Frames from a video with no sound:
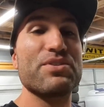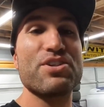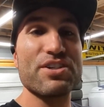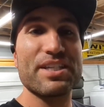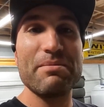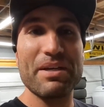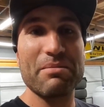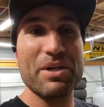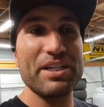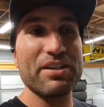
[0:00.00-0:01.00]
just keep that
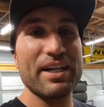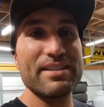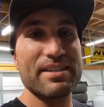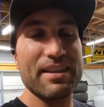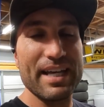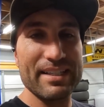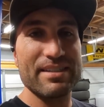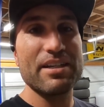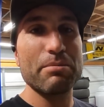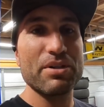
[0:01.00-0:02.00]
in mind, you guys. That's
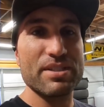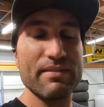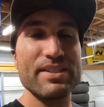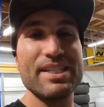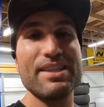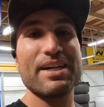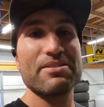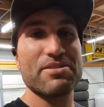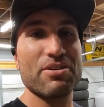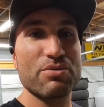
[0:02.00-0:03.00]
the number,
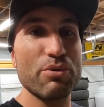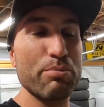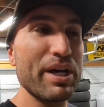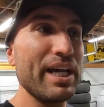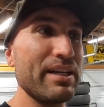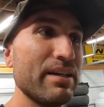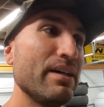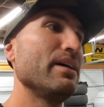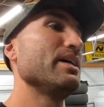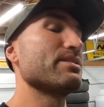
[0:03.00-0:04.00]
$17,000 what we paid.
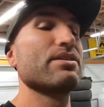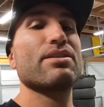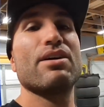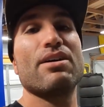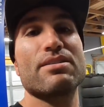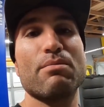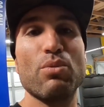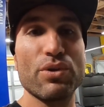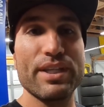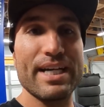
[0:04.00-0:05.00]
It's gonna cost
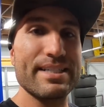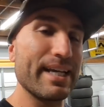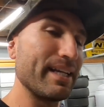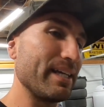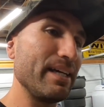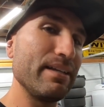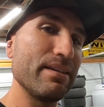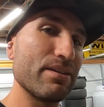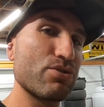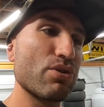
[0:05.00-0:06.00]
more than that to get it
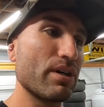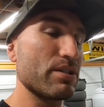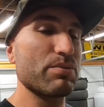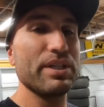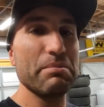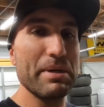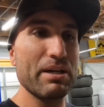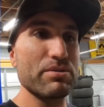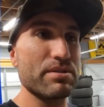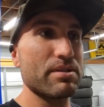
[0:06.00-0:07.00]
in the truck because we need
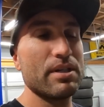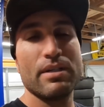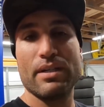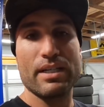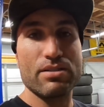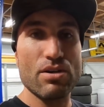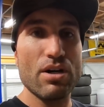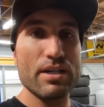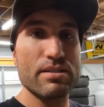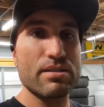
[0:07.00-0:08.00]
mounts,
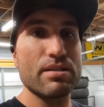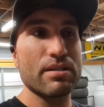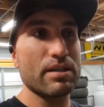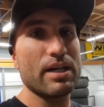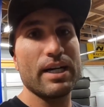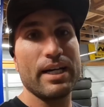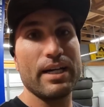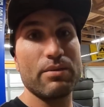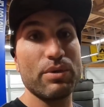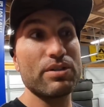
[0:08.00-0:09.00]
exhaust,
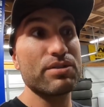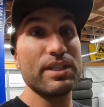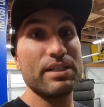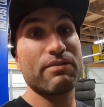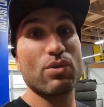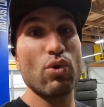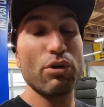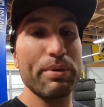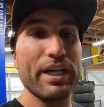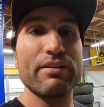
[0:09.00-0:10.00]
and we also need a different
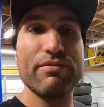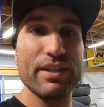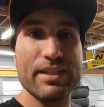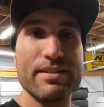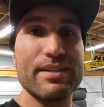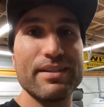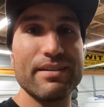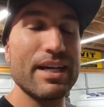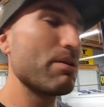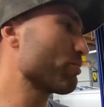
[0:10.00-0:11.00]
oil pan to fit this in.
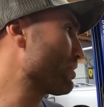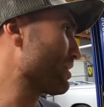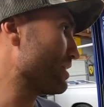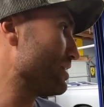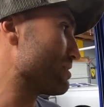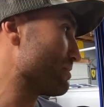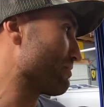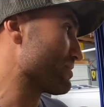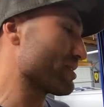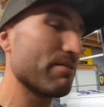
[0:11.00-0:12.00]
And we're probably gonna need some
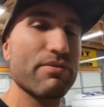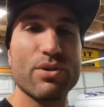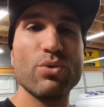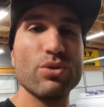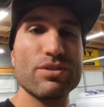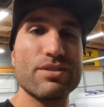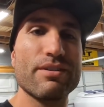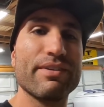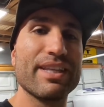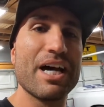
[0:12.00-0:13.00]
different stuff for coolers and
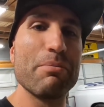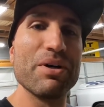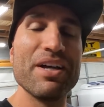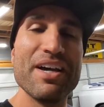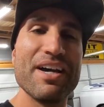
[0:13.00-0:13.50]
stuff like that. But